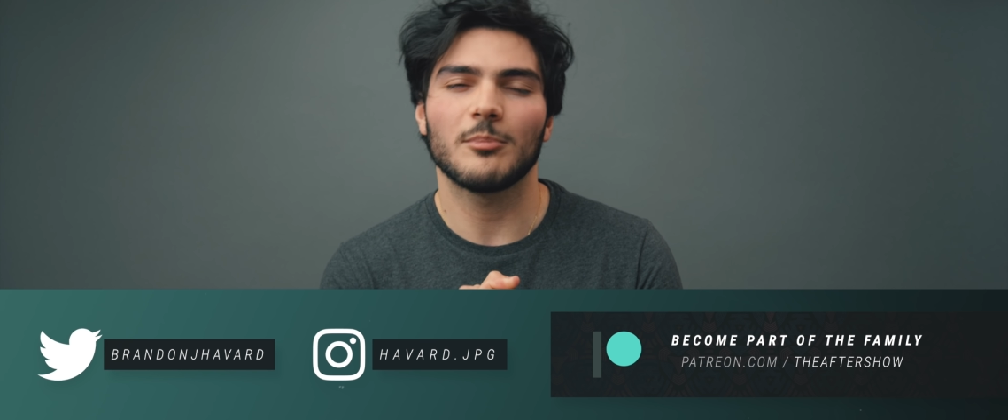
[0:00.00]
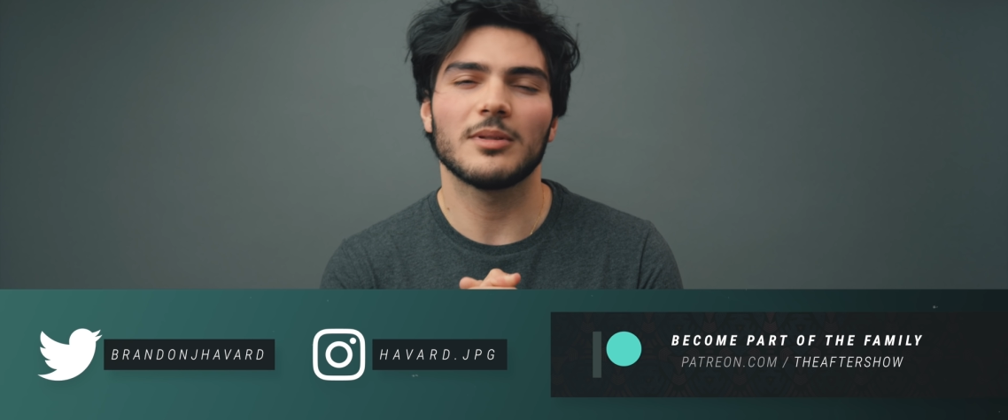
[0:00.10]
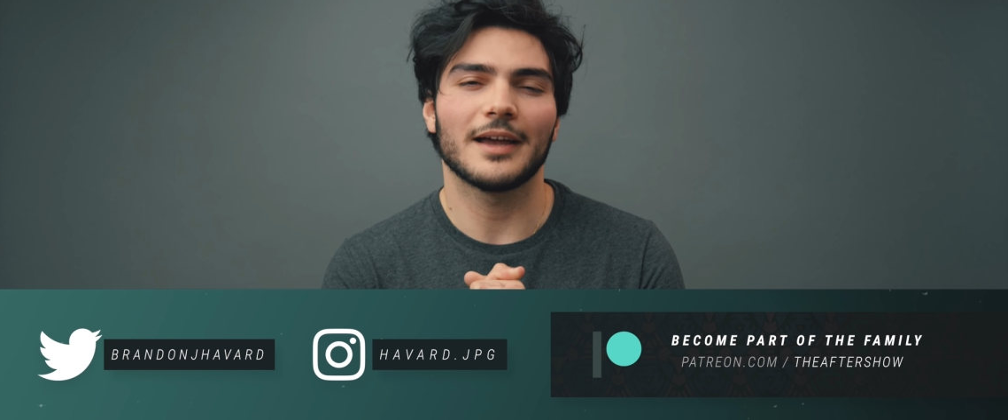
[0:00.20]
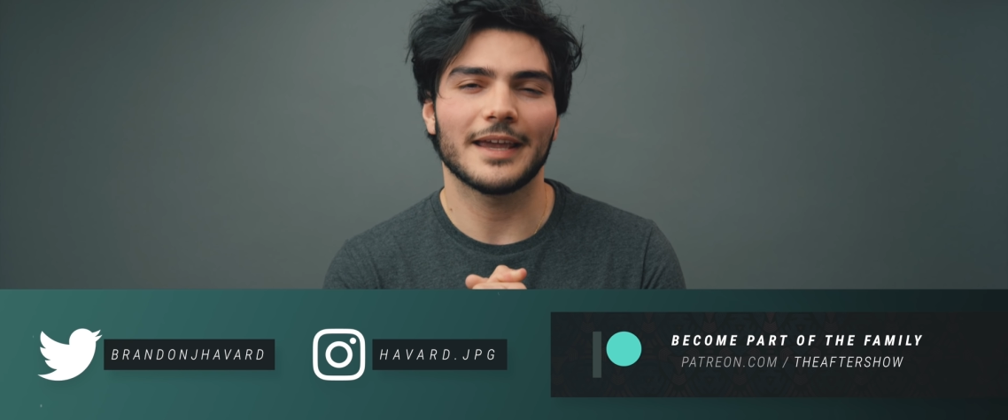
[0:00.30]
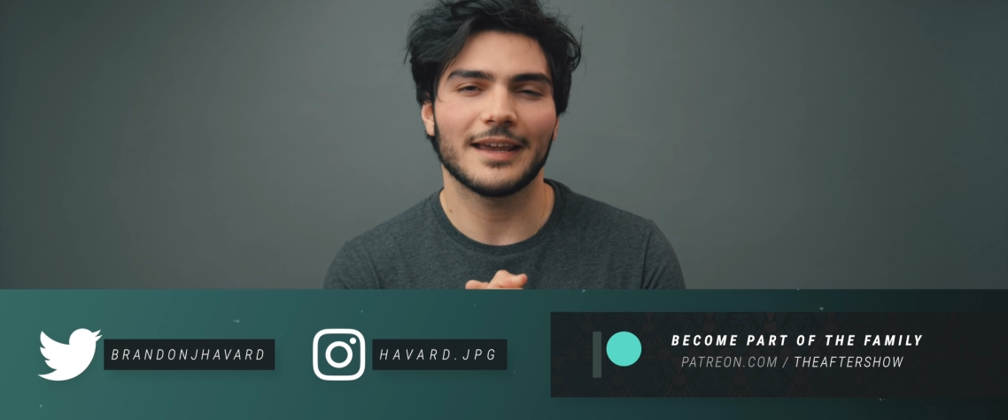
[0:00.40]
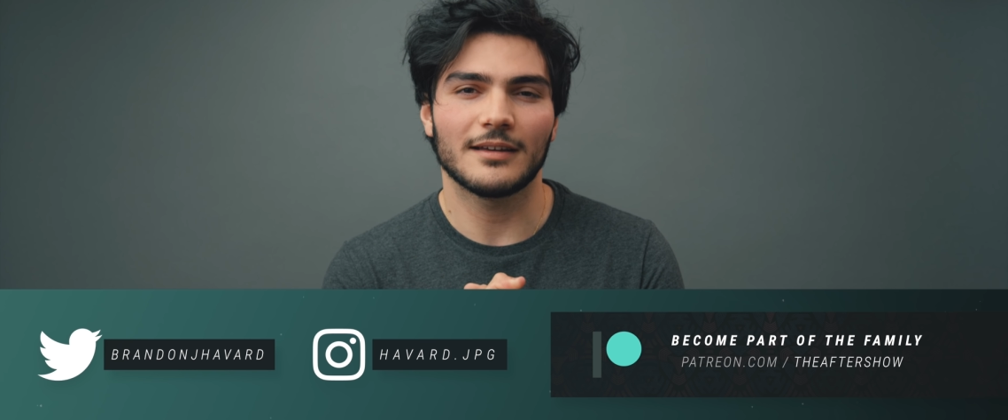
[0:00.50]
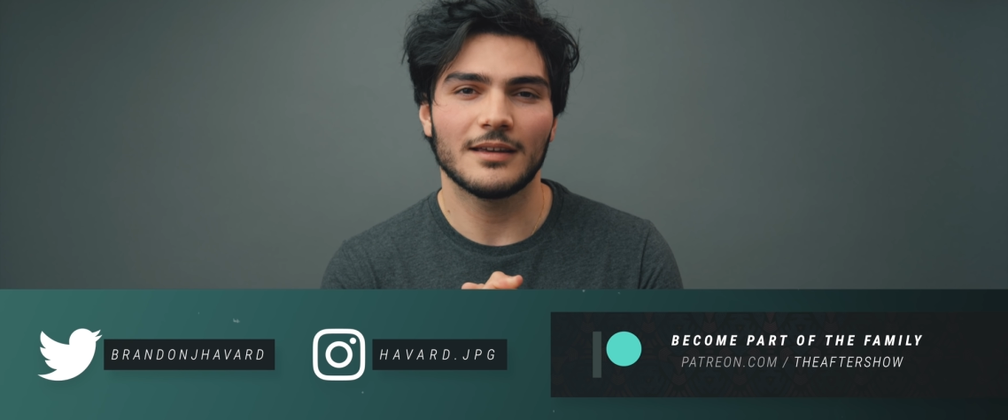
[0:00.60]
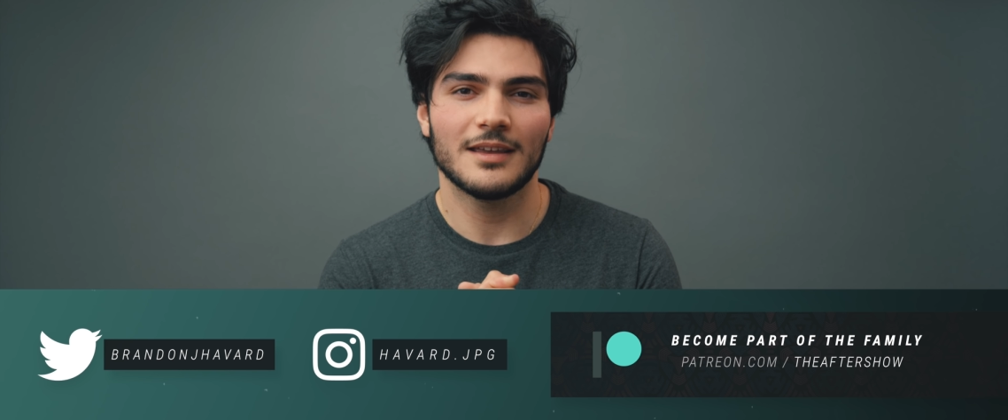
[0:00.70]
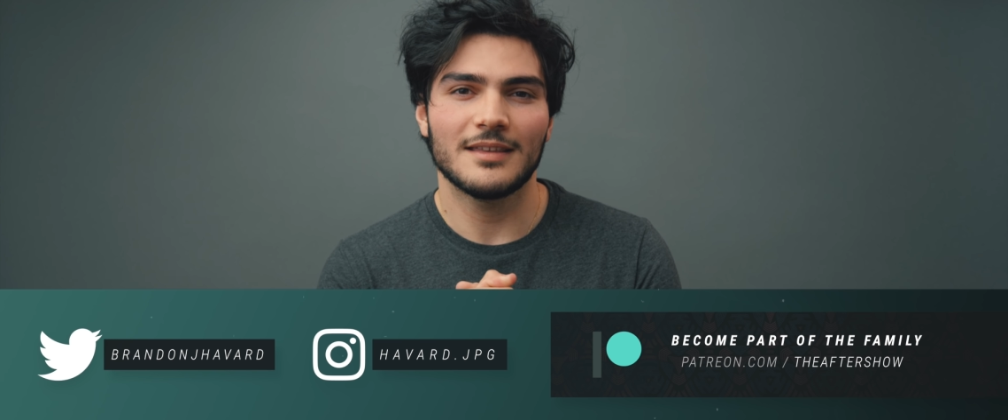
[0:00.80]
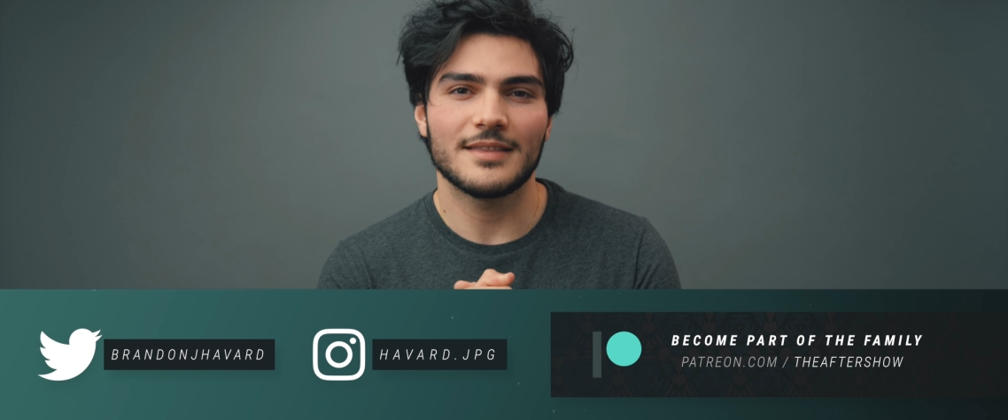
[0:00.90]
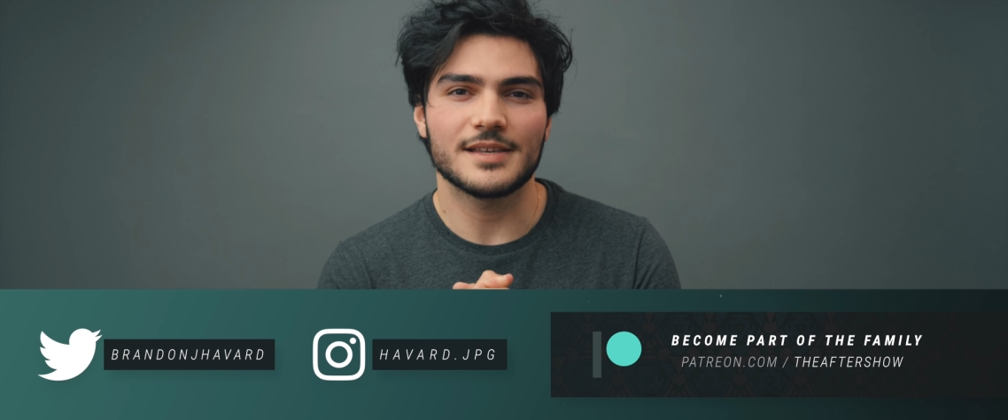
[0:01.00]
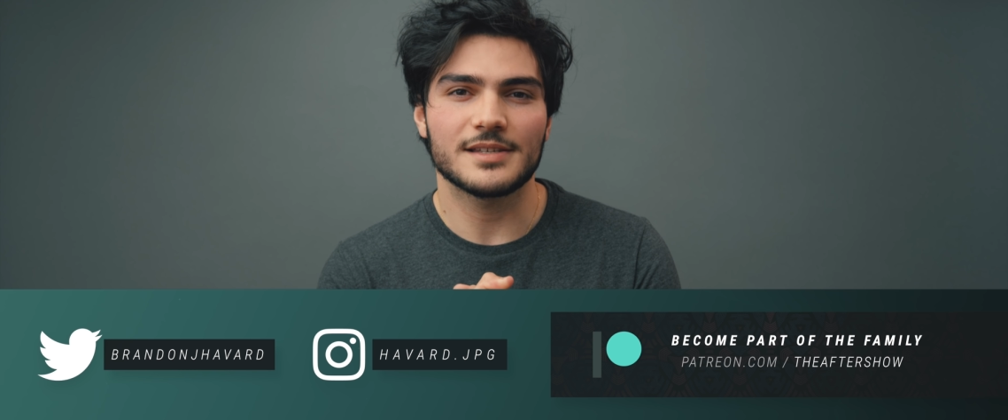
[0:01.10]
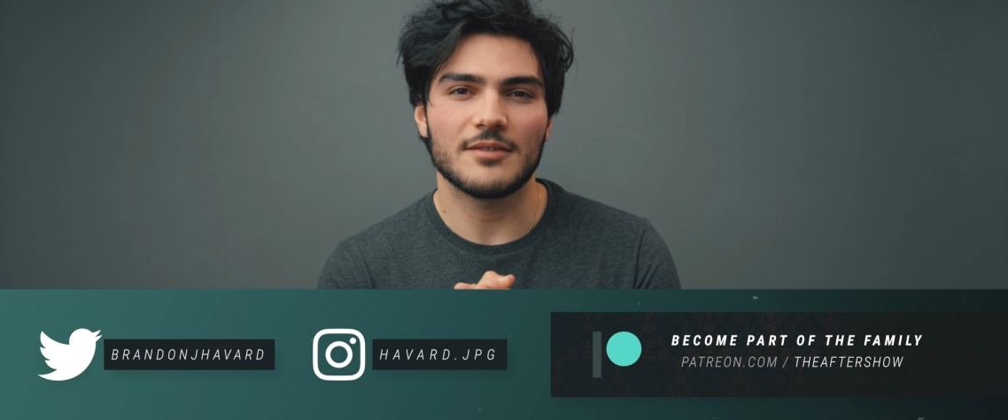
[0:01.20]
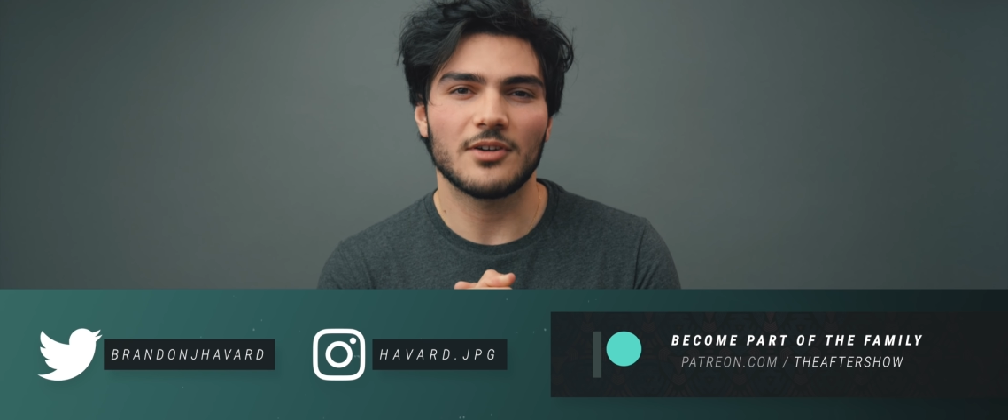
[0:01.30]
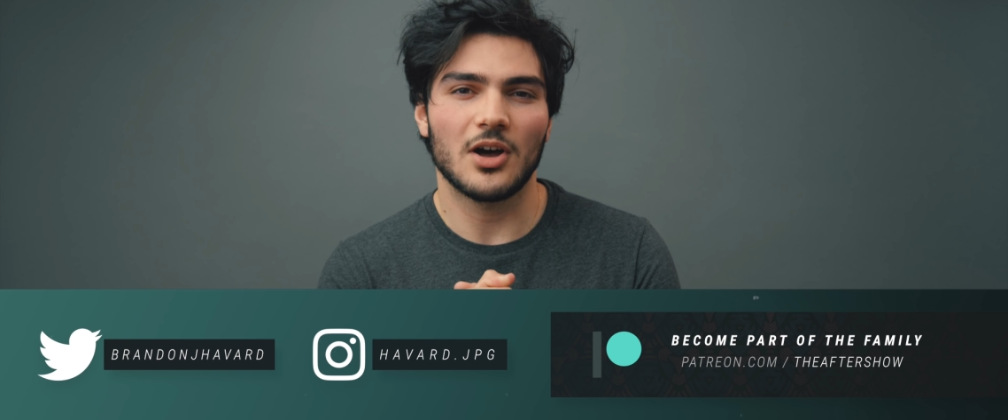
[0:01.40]
plugging this
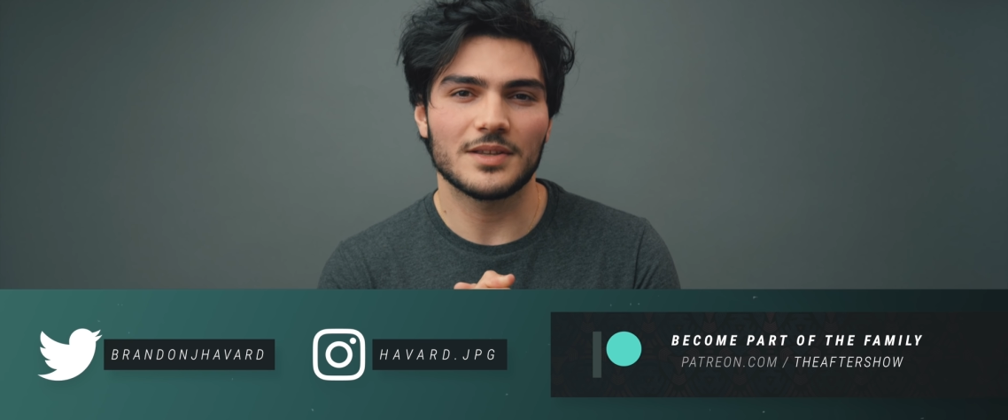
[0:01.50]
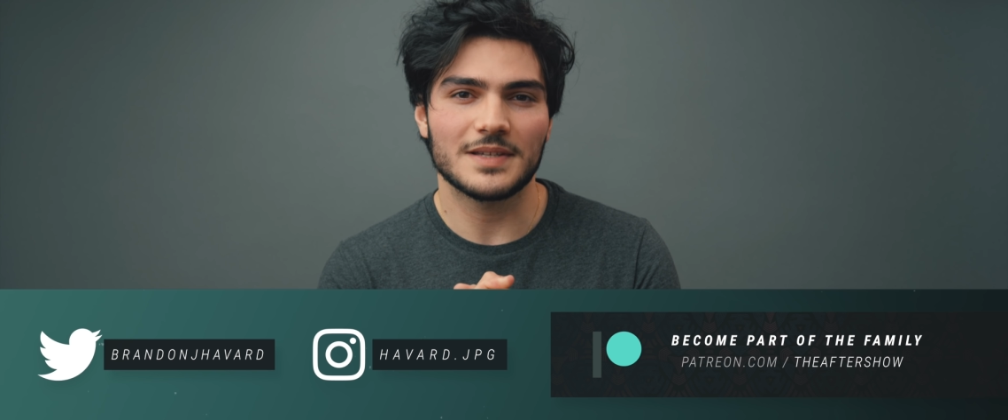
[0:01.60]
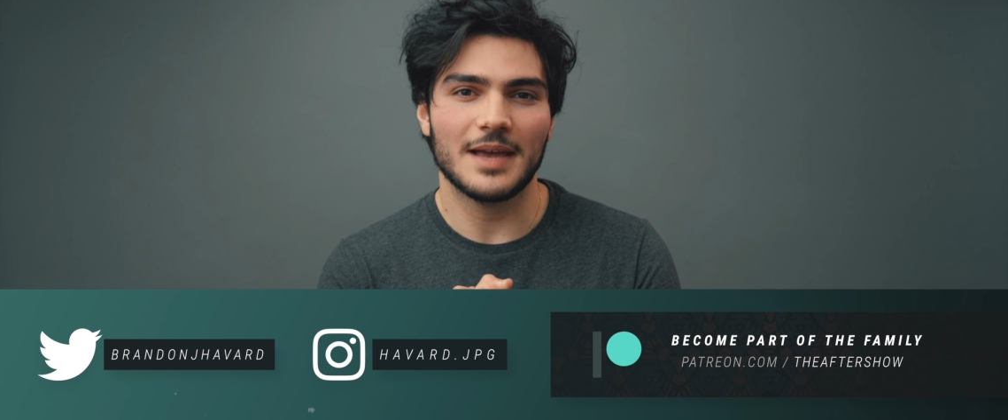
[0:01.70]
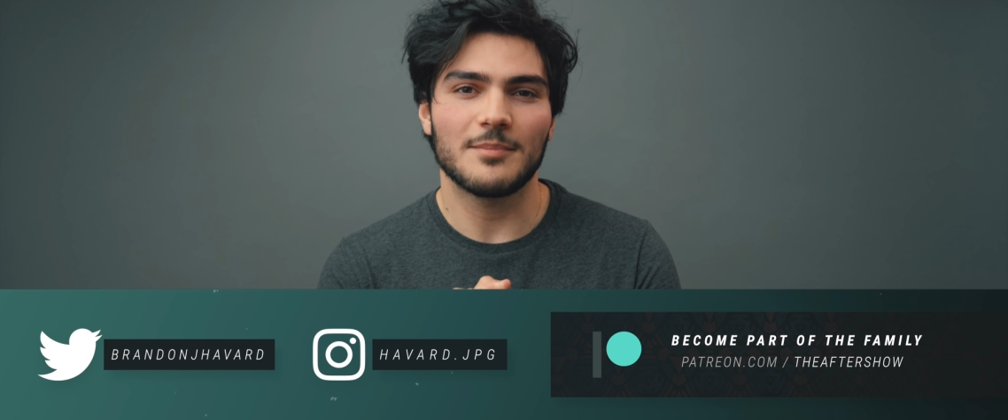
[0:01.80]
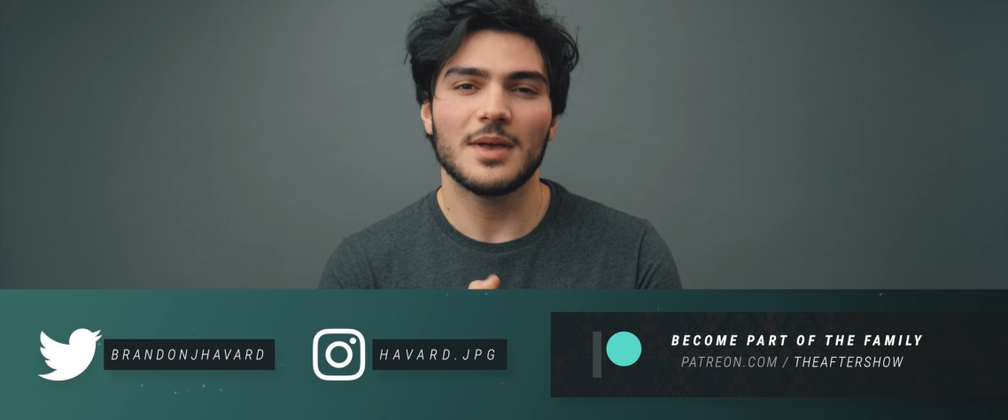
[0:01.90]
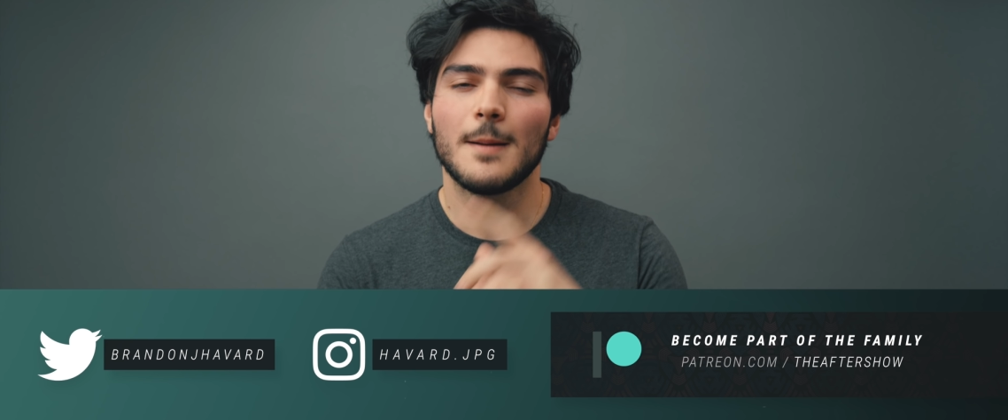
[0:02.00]
stuff all the time,